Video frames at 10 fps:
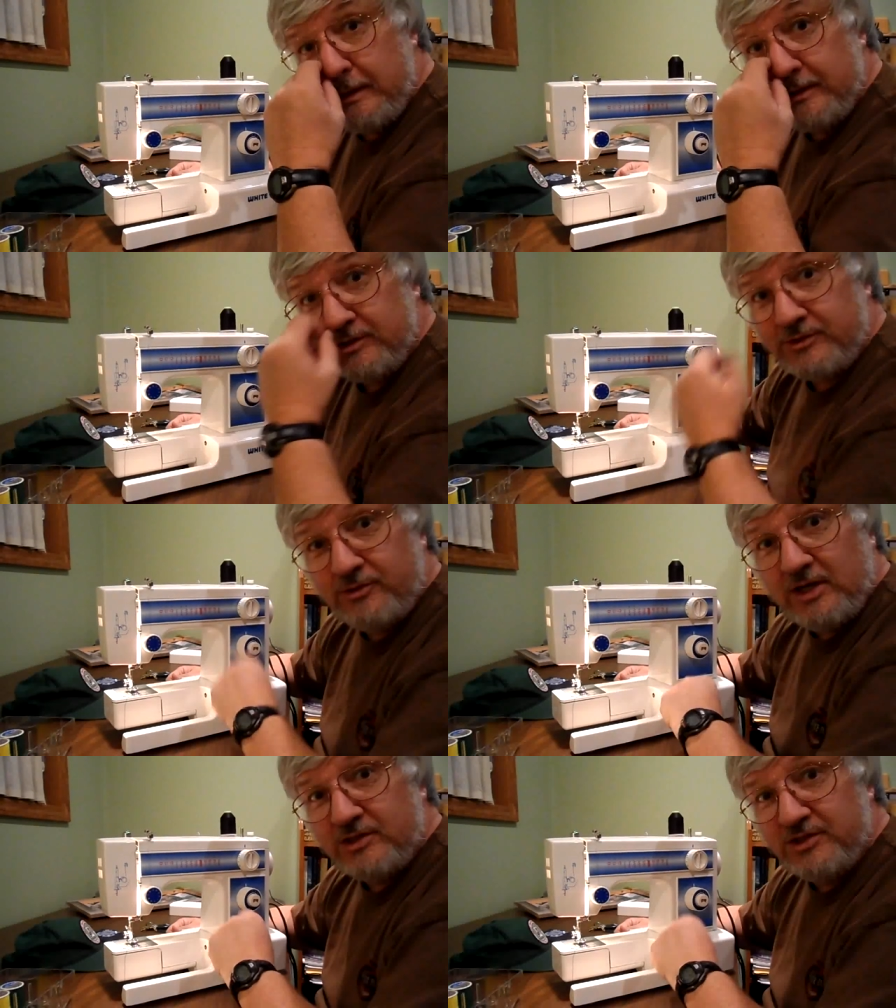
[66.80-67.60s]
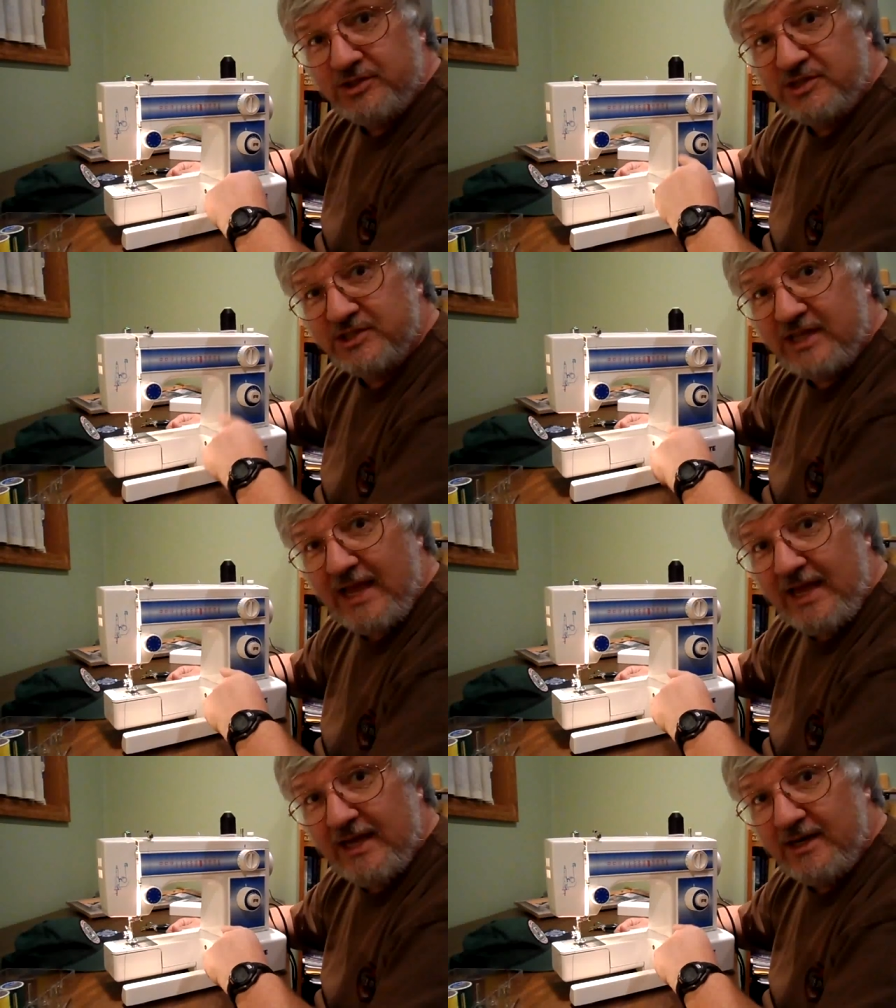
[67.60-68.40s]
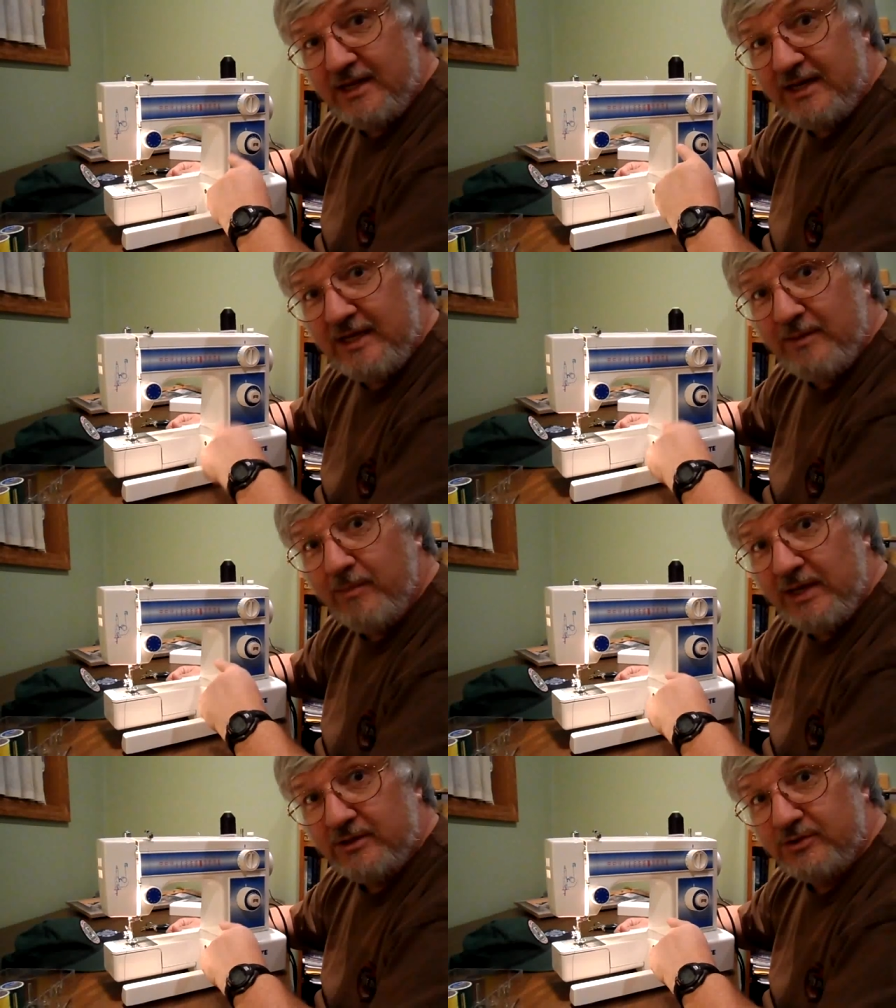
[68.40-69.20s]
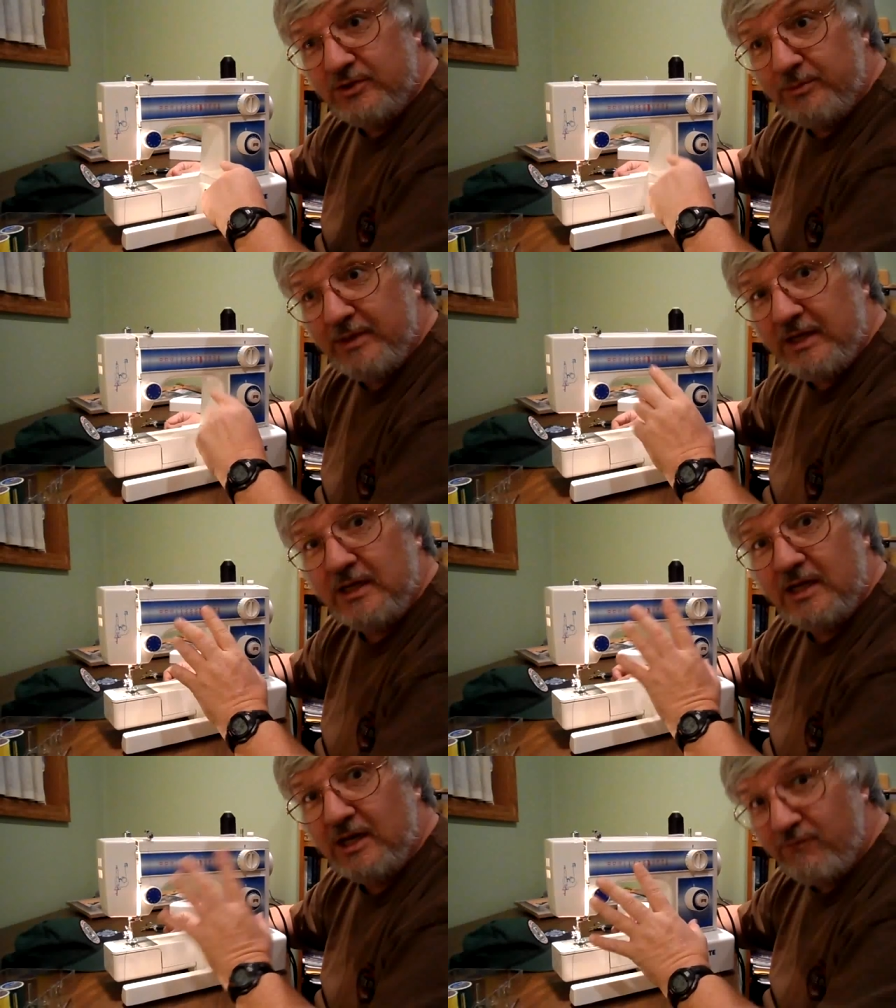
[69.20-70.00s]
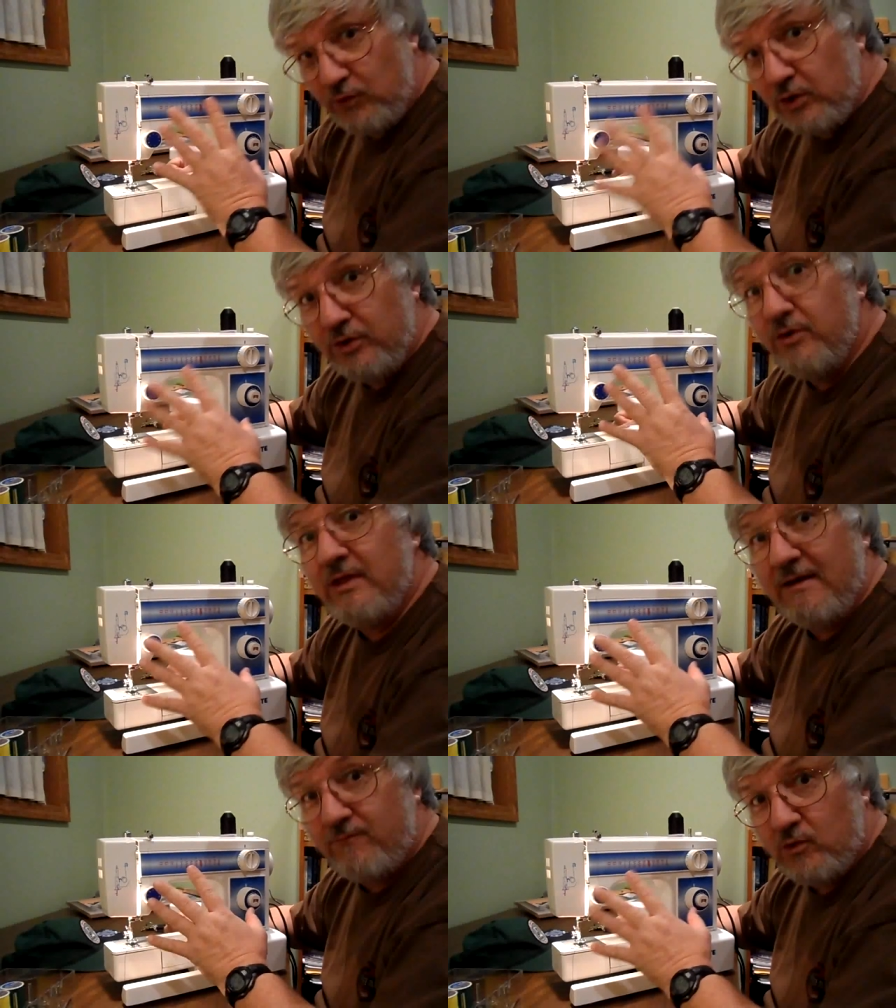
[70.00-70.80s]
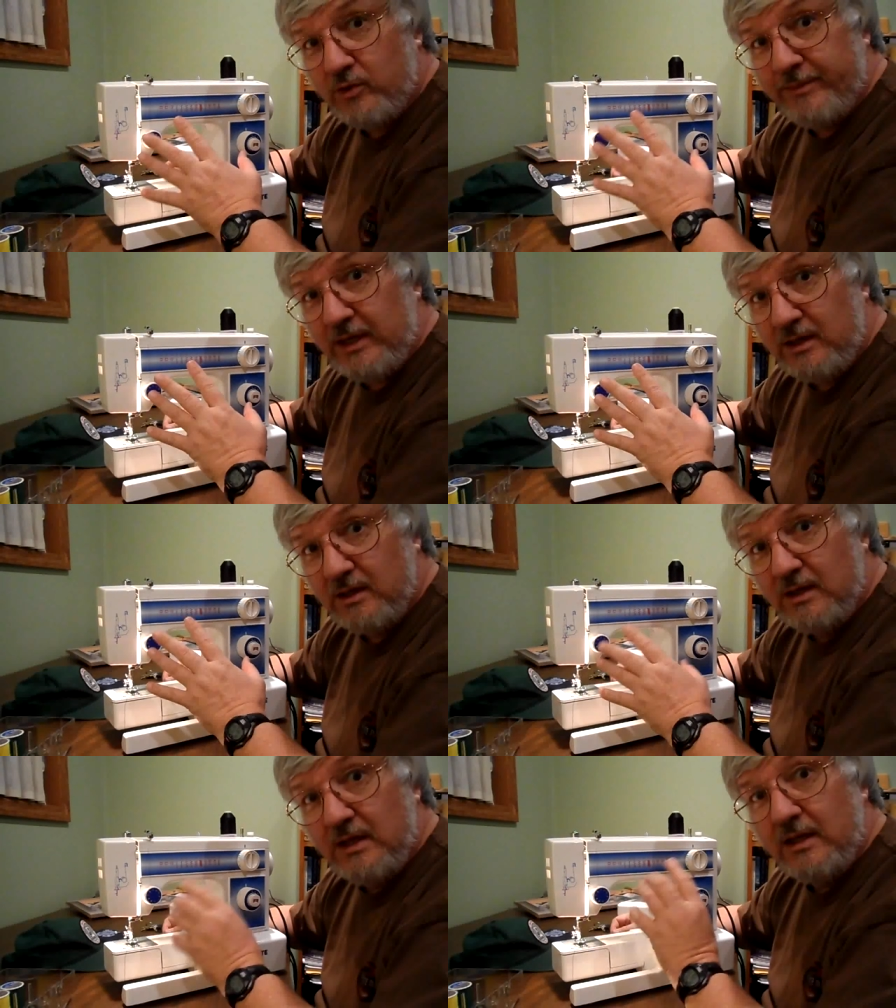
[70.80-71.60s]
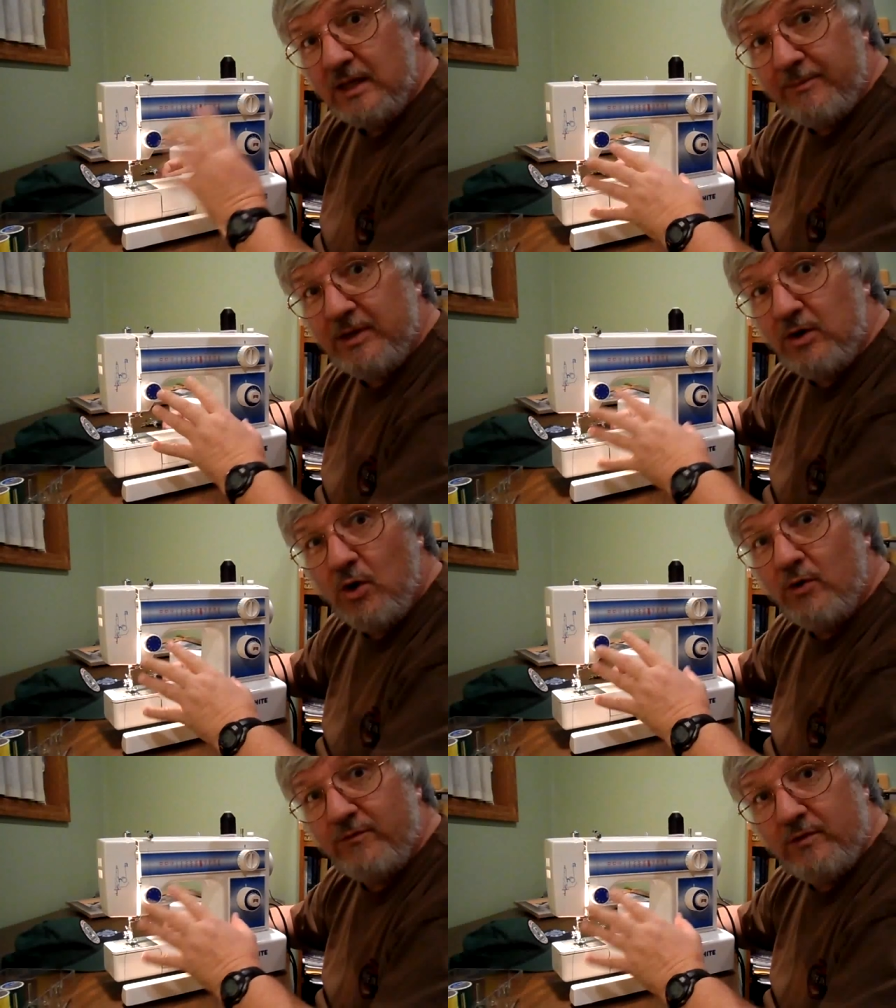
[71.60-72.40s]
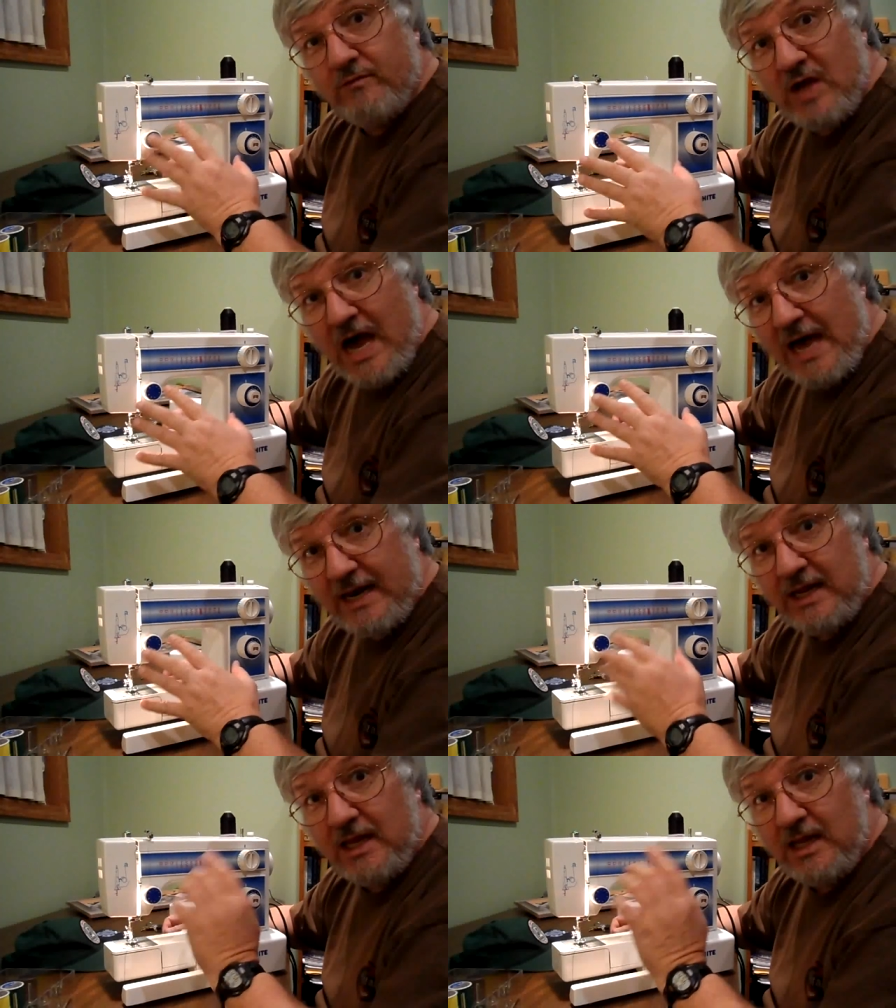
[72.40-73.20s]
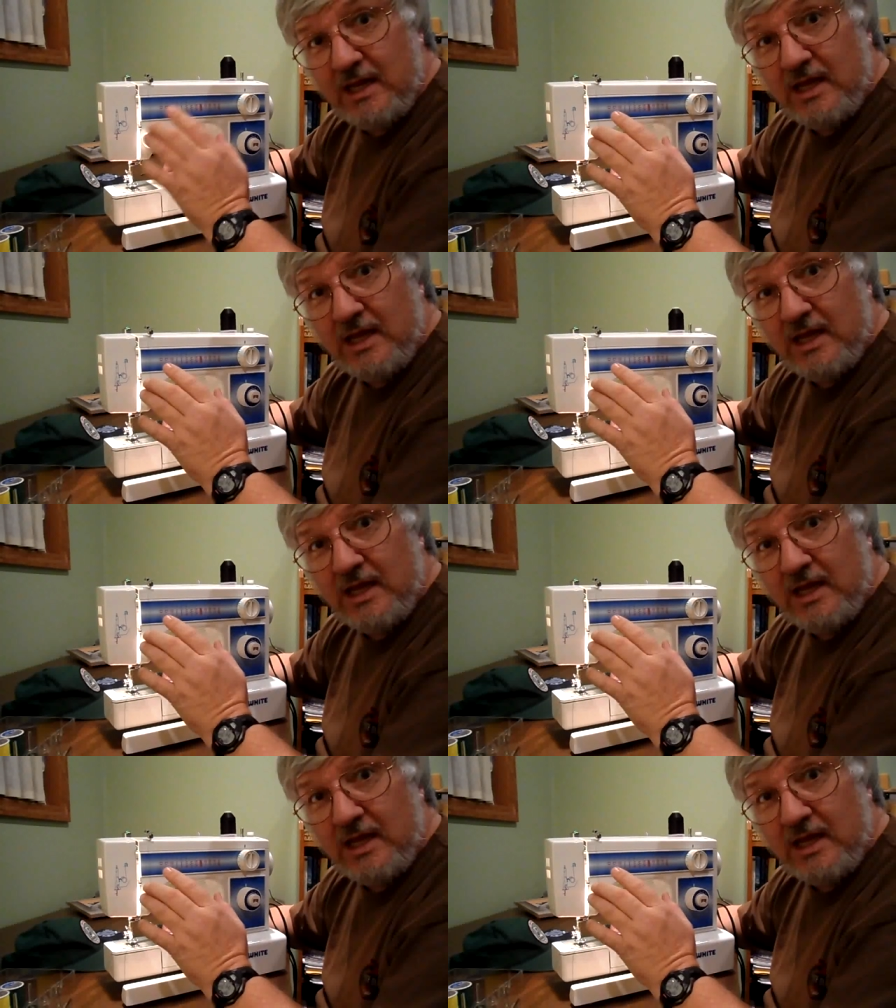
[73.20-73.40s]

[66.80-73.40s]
instructions scanned and emailed to me. And if you can do that for me, let me know if you've got it.